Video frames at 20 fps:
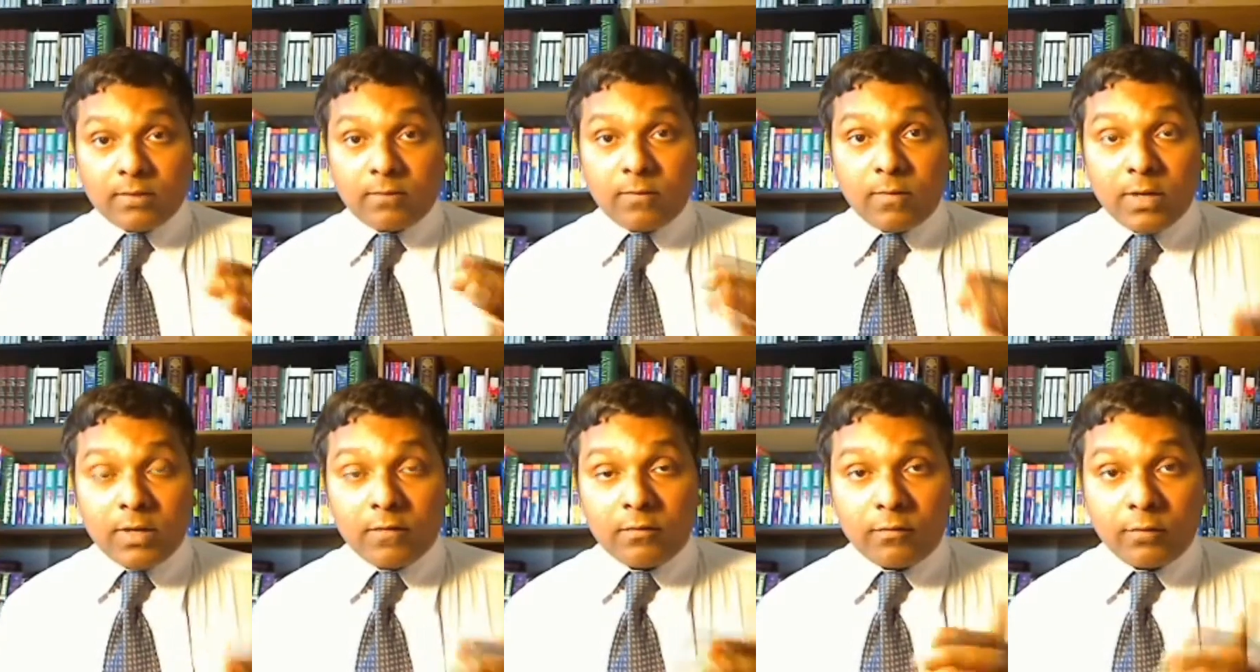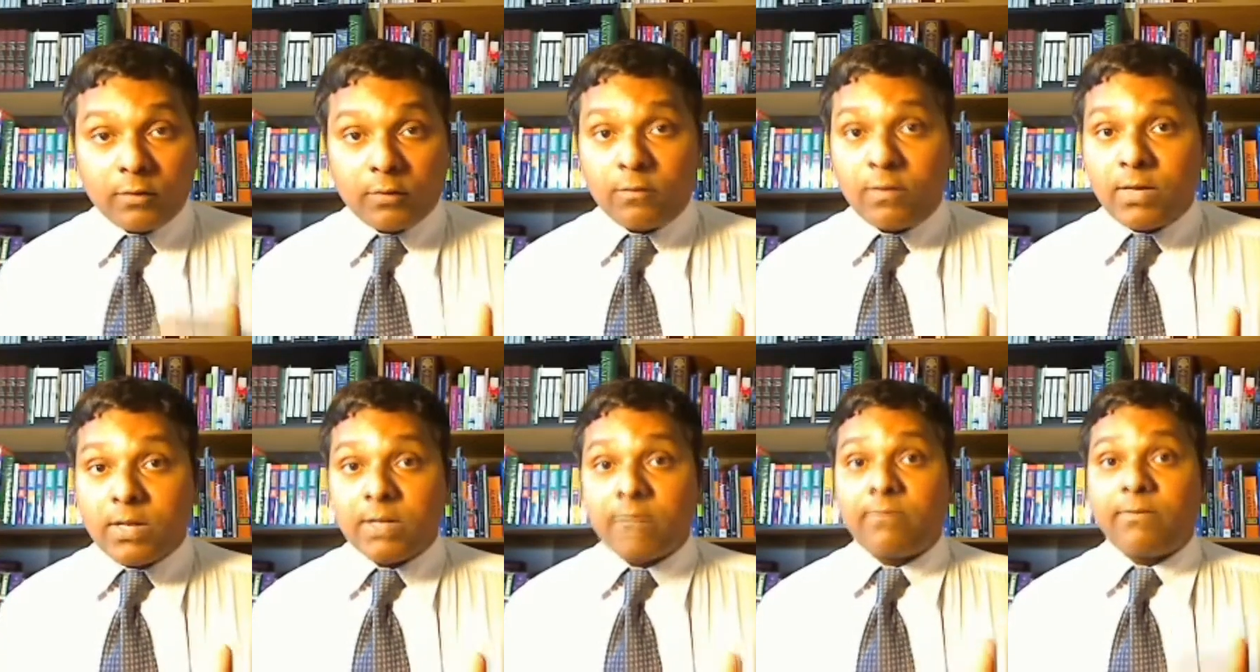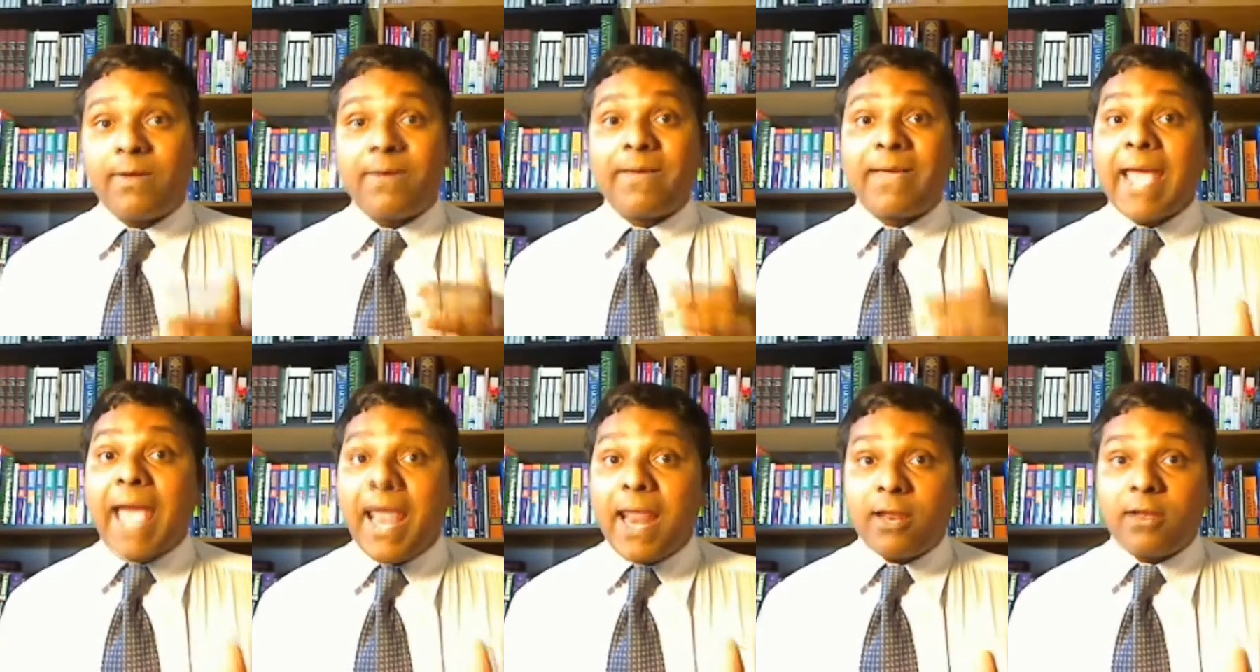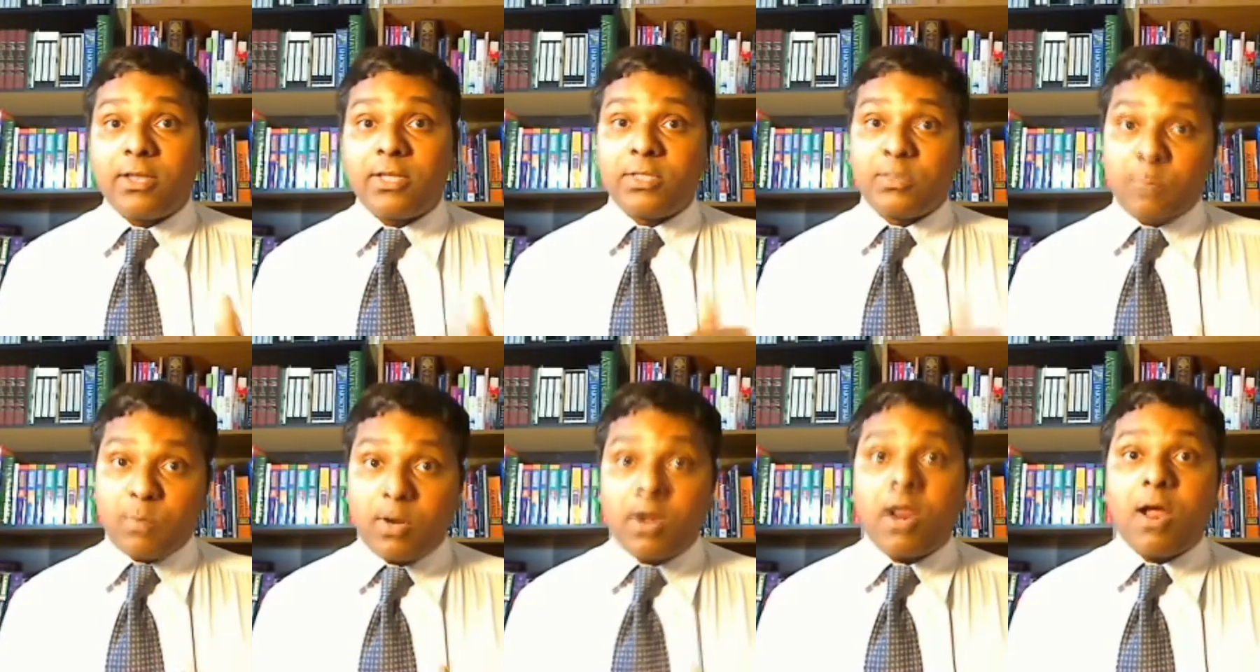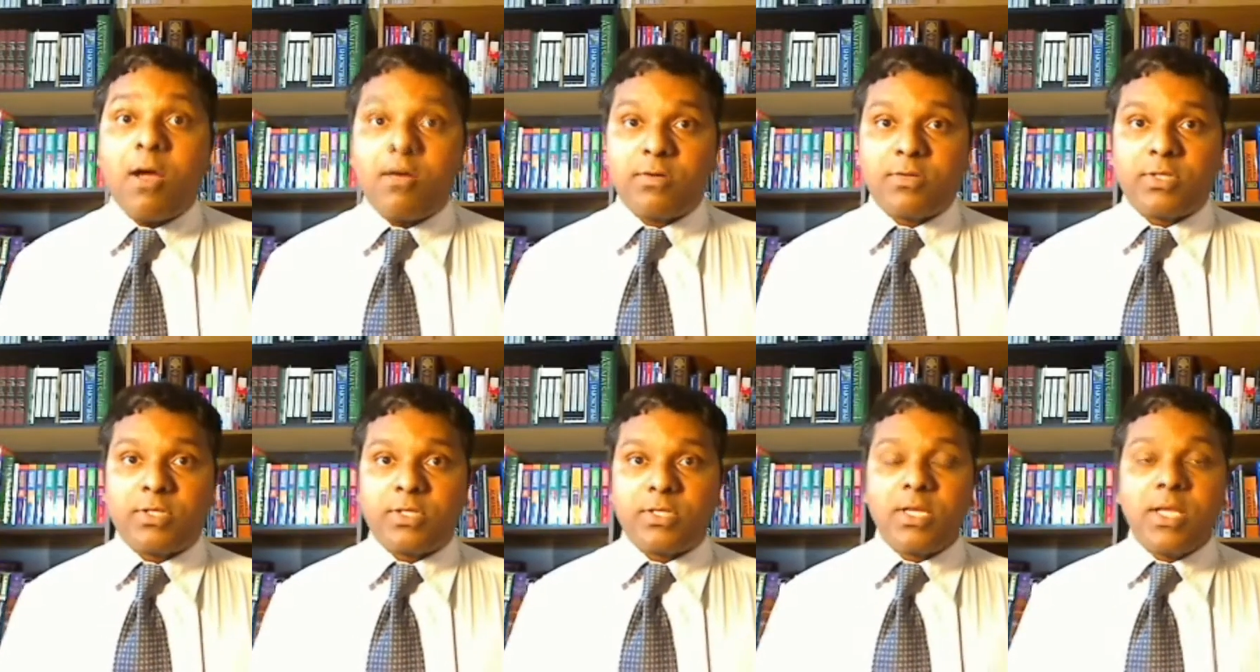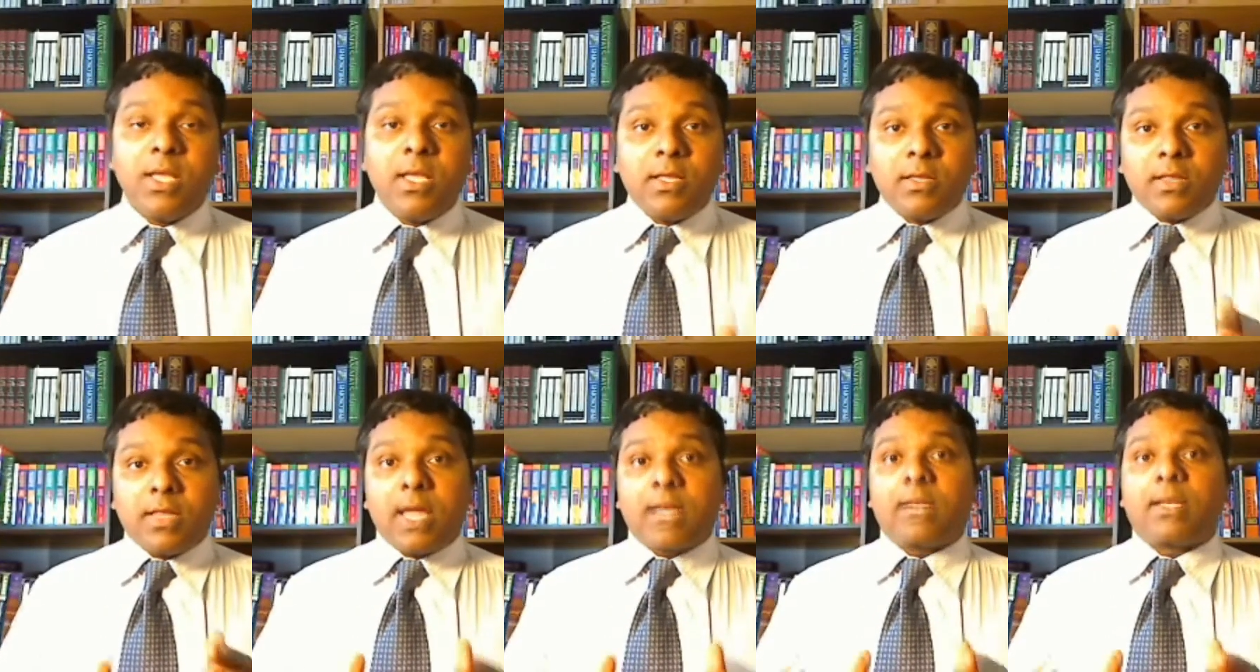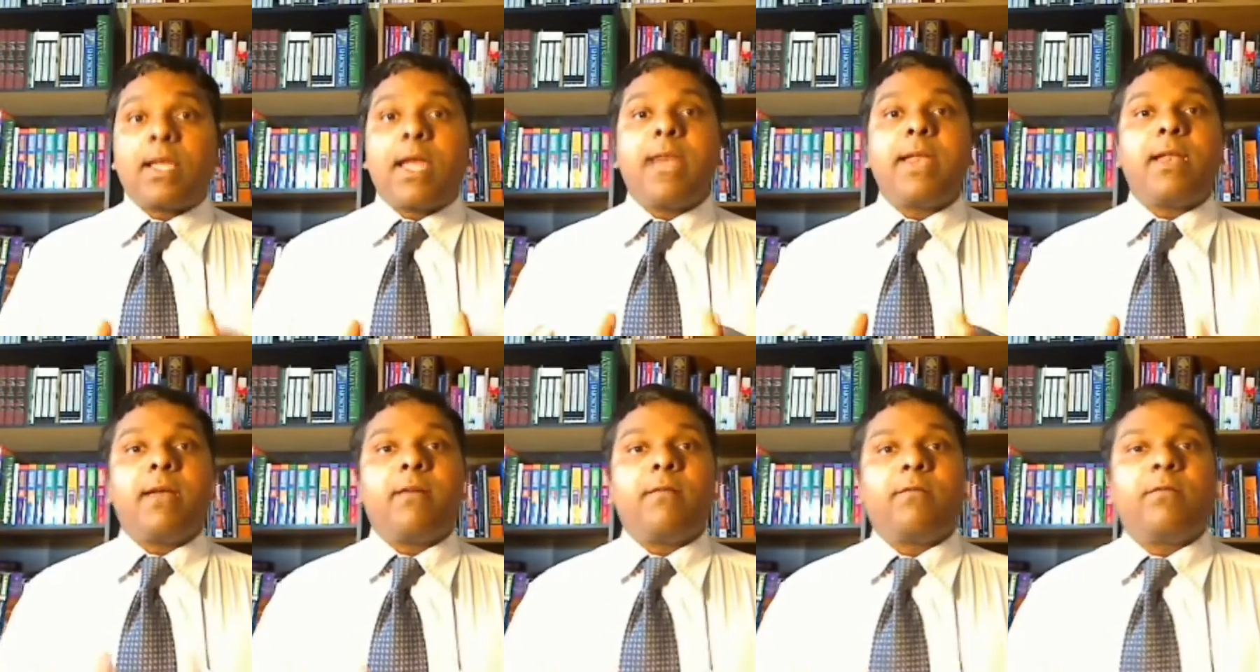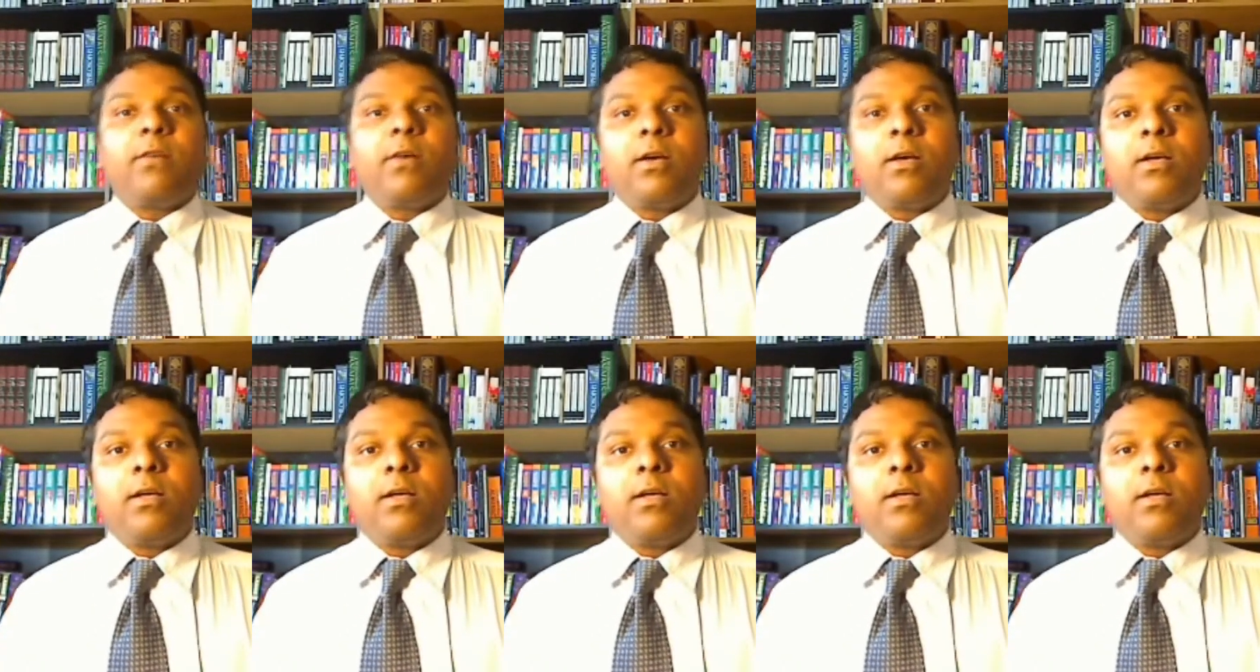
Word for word: 24, 25 calories per ounce. That kind of